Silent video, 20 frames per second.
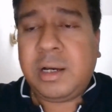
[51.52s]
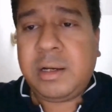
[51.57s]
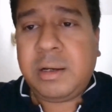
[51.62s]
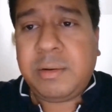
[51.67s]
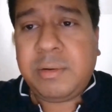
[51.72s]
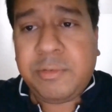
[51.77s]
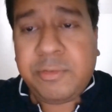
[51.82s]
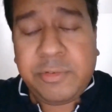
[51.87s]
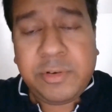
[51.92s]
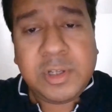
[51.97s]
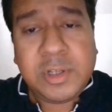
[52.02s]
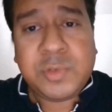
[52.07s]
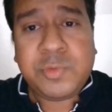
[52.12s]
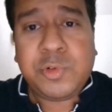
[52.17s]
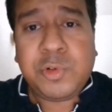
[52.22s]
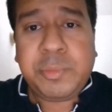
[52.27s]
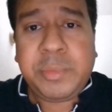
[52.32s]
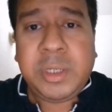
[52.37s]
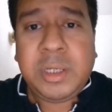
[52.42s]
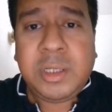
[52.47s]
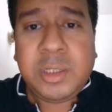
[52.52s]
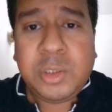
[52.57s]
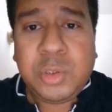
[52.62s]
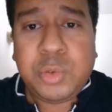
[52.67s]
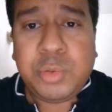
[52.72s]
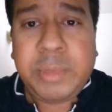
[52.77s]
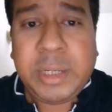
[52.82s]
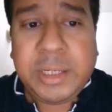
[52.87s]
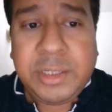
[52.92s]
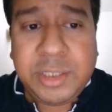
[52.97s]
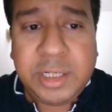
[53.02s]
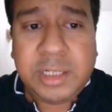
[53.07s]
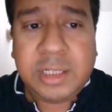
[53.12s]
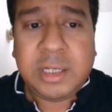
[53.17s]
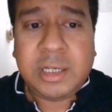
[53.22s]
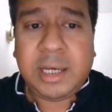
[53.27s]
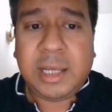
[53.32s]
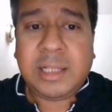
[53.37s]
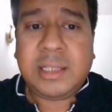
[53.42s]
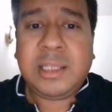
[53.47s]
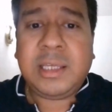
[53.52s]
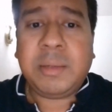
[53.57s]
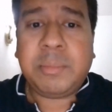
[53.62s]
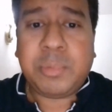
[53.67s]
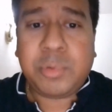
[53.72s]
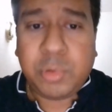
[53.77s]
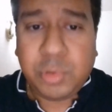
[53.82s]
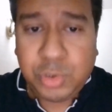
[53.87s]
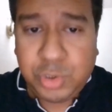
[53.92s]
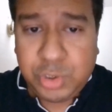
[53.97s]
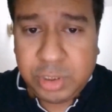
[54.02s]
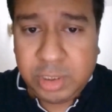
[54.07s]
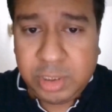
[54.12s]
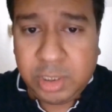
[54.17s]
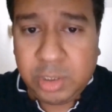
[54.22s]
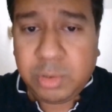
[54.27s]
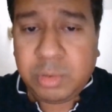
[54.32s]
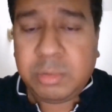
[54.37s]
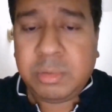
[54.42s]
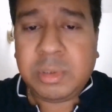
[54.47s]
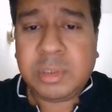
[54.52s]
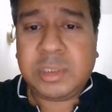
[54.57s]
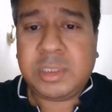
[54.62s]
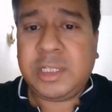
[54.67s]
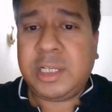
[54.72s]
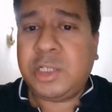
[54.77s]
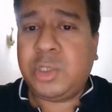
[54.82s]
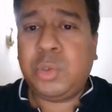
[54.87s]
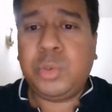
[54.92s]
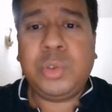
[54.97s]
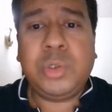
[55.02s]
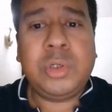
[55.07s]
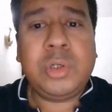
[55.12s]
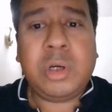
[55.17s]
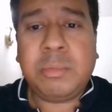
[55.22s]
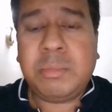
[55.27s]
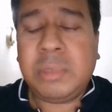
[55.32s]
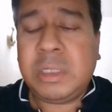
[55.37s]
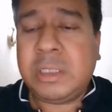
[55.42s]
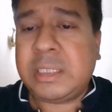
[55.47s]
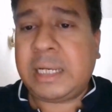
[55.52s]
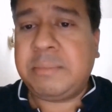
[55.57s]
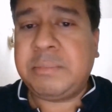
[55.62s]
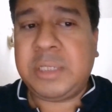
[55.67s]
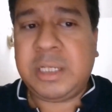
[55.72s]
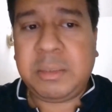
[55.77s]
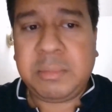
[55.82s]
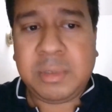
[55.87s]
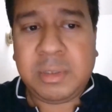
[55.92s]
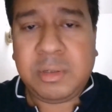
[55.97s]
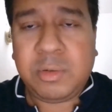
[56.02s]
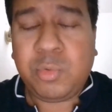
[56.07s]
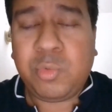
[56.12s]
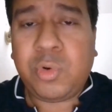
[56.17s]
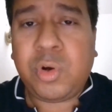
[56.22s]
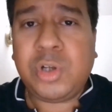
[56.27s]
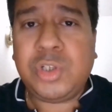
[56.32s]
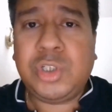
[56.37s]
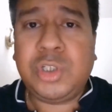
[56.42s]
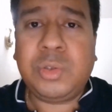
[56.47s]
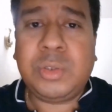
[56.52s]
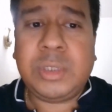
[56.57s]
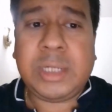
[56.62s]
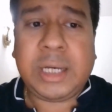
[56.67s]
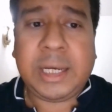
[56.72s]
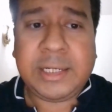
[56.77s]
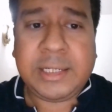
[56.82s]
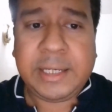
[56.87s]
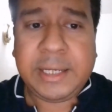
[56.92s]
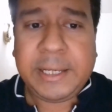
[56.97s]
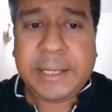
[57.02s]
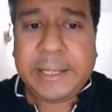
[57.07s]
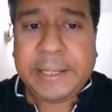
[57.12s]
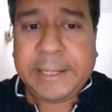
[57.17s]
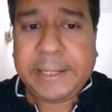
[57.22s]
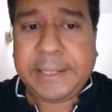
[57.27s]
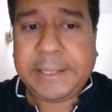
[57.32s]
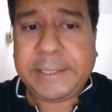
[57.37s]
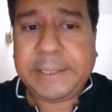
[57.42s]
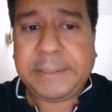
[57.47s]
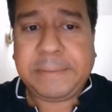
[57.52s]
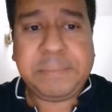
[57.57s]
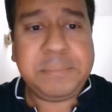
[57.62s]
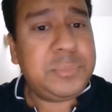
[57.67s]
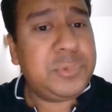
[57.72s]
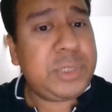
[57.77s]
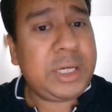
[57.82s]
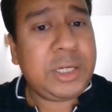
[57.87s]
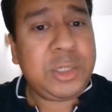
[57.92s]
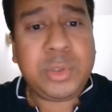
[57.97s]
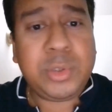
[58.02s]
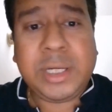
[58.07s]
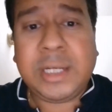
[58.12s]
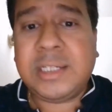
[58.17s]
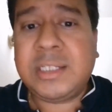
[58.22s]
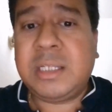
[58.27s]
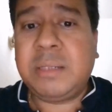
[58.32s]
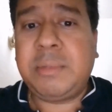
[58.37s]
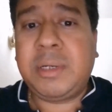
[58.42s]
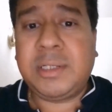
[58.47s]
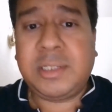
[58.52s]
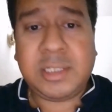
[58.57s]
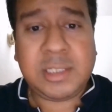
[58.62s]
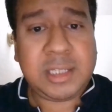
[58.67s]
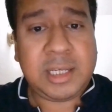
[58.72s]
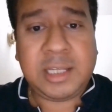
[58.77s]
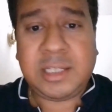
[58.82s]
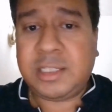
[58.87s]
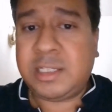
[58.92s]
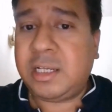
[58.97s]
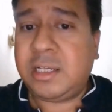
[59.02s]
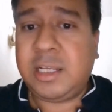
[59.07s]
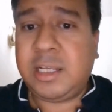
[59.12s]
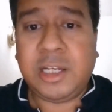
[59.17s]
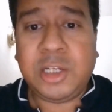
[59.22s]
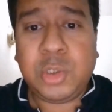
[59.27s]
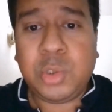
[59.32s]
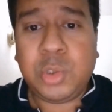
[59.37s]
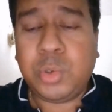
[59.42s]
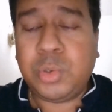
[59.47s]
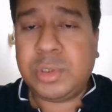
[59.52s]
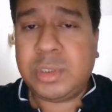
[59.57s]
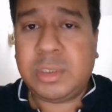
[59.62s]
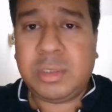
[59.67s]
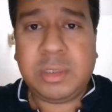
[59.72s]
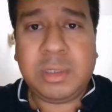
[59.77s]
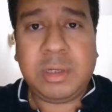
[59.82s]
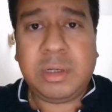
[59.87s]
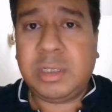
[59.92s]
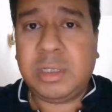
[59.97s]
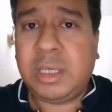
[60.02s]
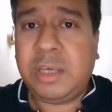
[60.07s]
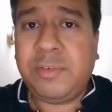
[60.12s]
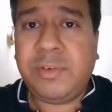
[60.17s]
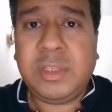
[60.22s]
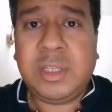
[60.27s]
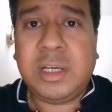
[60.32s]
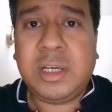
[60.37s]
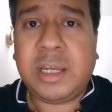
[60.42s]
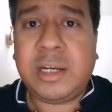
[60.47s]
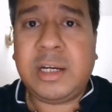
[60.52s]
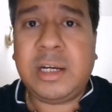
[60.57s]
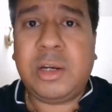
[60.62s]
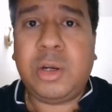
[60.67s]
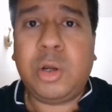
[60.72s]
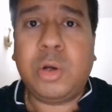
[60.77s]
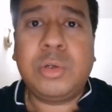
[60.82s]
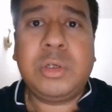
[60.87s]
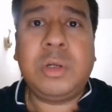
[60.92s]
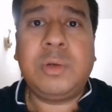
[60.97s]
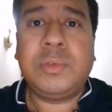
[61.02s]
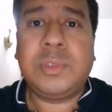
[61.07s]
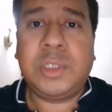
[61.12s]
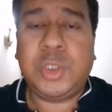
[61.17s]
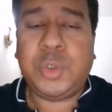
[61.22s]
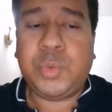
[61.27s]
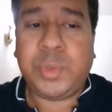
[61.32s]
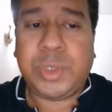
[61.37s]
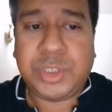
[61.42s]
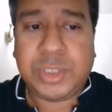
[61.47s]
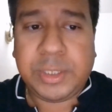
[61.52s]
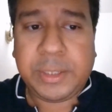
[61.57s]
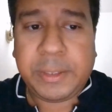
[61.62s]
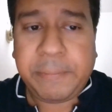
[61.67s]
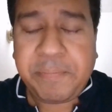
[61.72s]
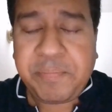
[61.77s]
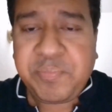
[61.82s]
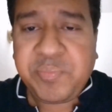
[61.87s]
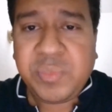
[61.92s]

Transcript: First would be to maintain a healthy approach. Stick to your normal timetable, watch your diet, try to get some exercise done indoors, given the current lockdown situation.